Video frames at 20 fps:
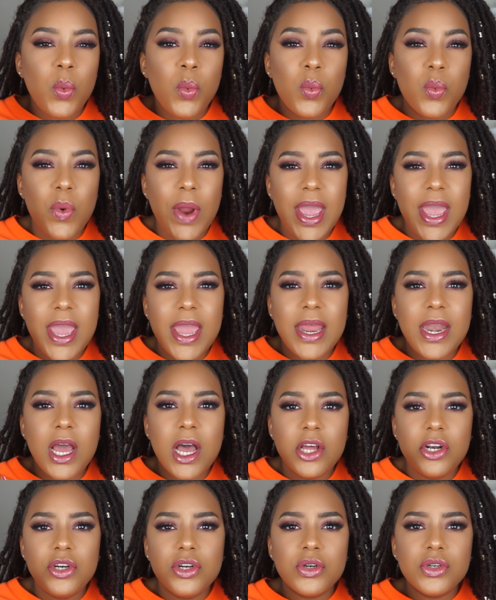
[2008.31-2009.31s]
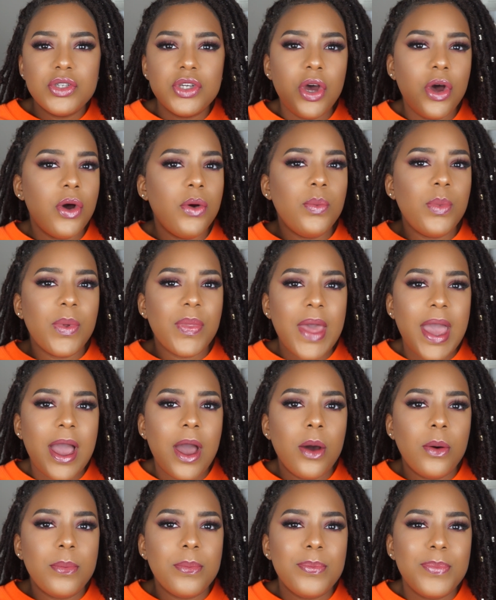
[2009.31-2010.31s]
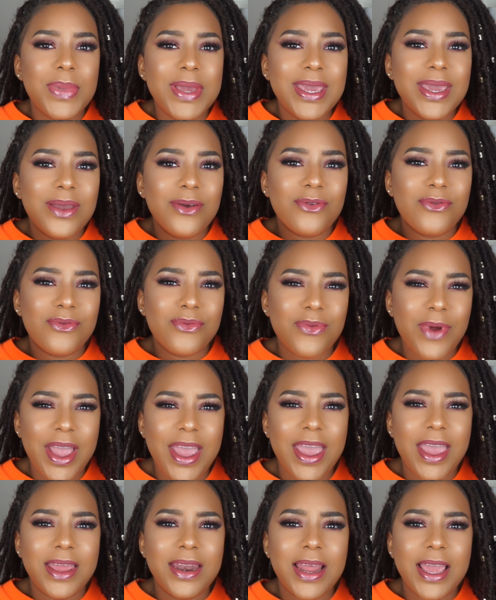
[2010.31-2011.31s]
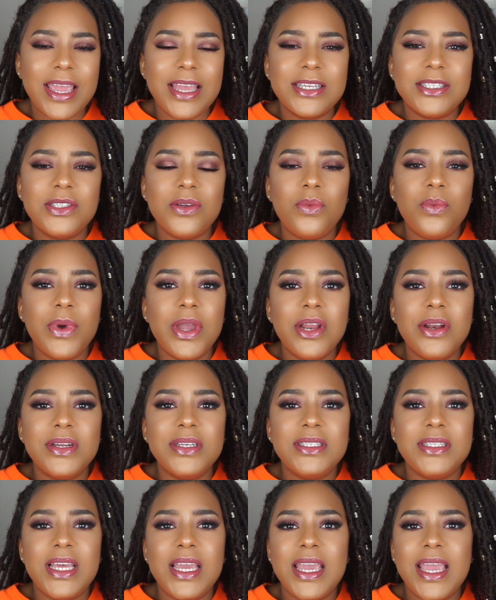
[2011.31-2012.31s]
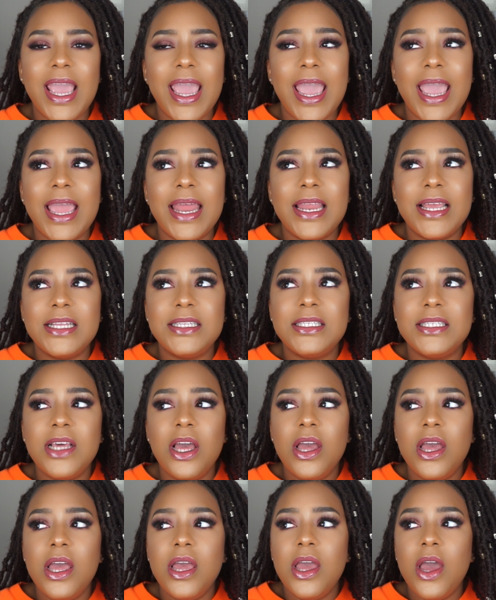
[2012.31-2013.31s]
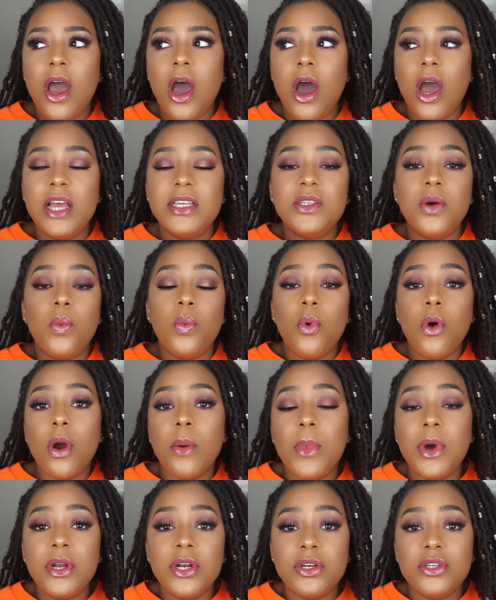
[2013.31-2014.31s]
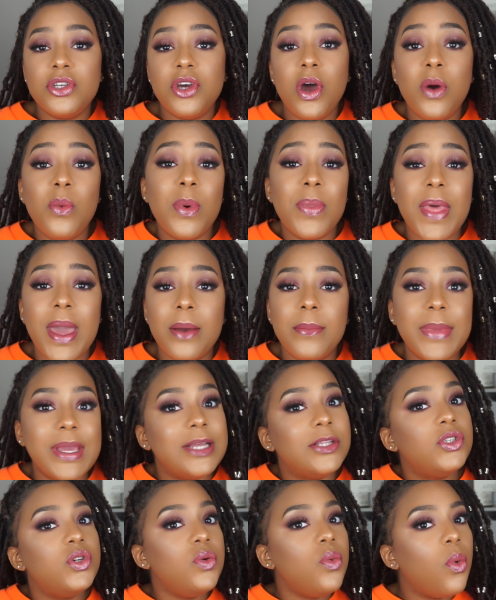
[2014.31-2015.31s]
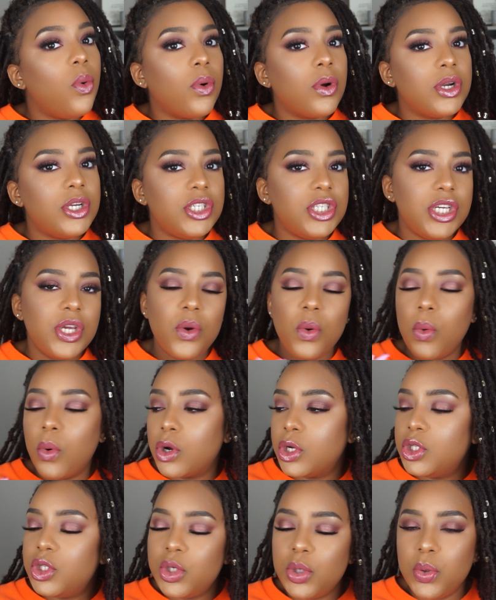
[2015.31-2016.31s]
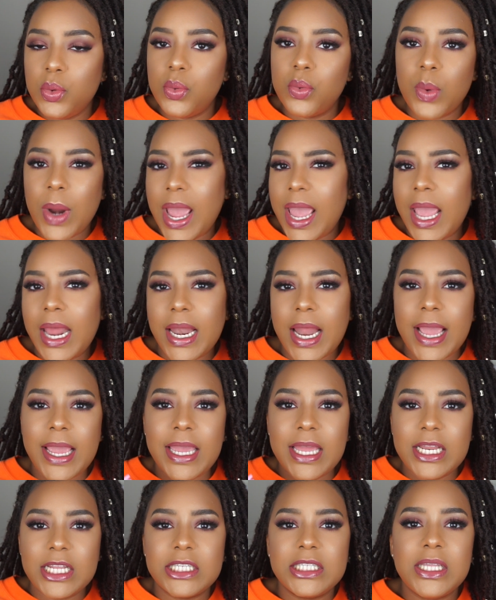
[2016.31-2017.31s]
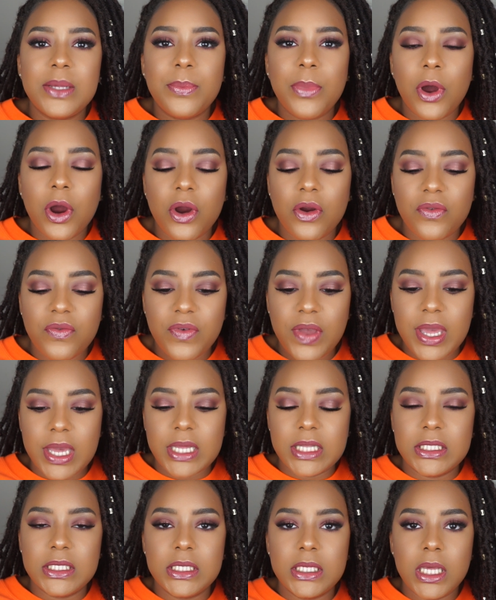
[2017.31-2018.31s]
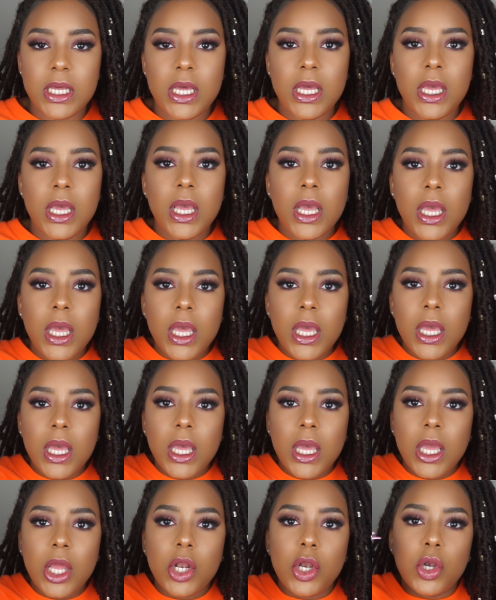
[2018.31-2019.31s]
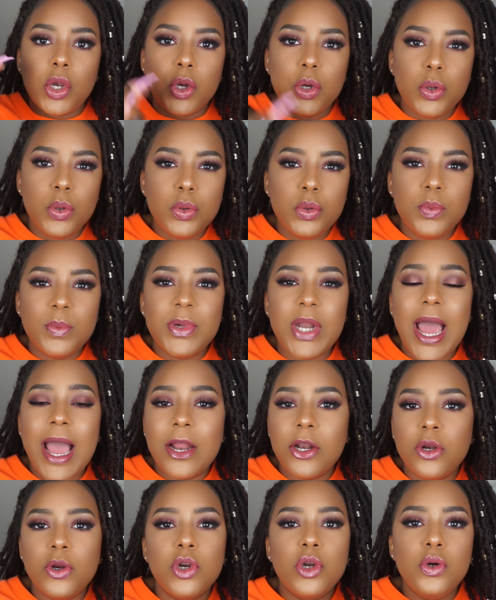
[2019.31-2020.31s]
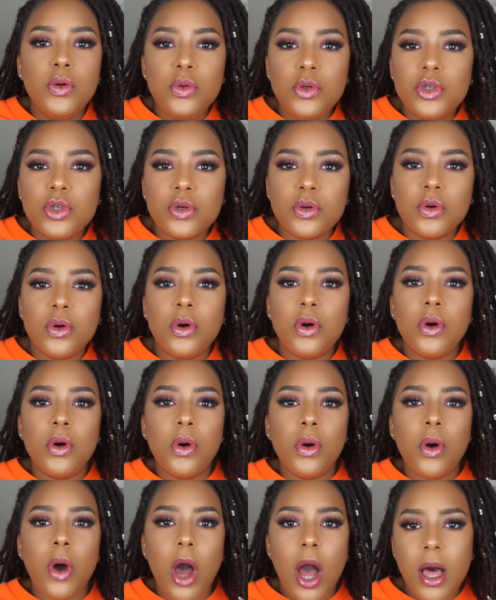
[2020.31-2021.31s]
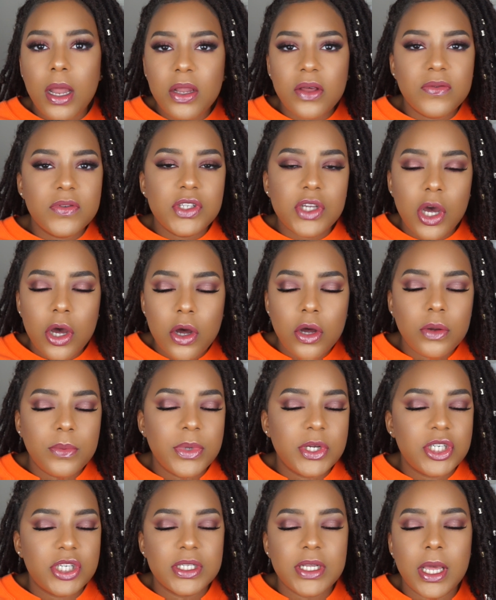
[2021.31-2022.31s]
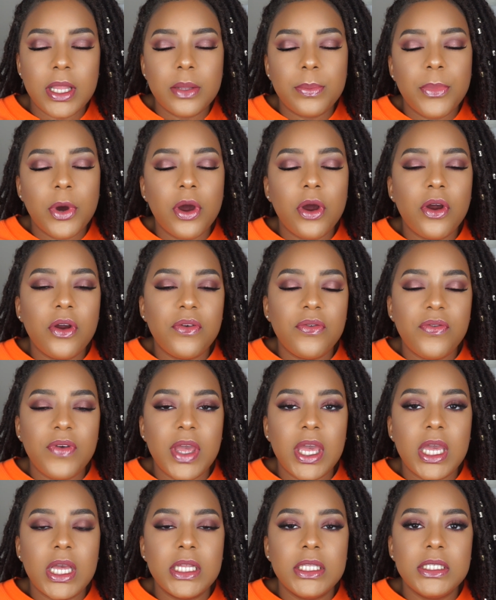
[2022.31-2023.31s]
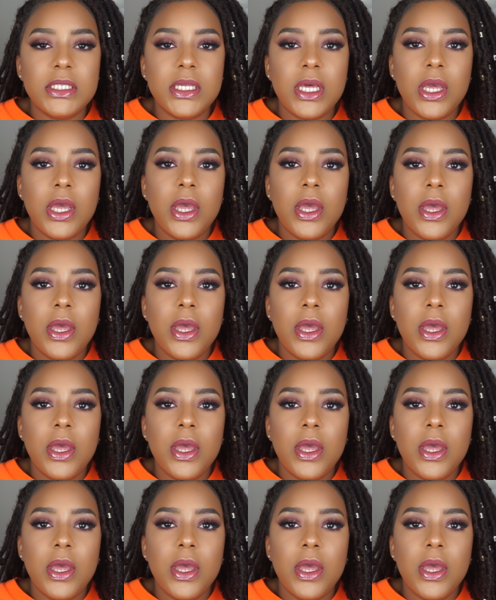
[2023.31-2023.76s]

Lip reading: red undertone without being red. Like it's the weirdest thing, and it's a warm undertone without being too orangey or too red. Like it is the perfect not neutral olive tone, but just like the perfect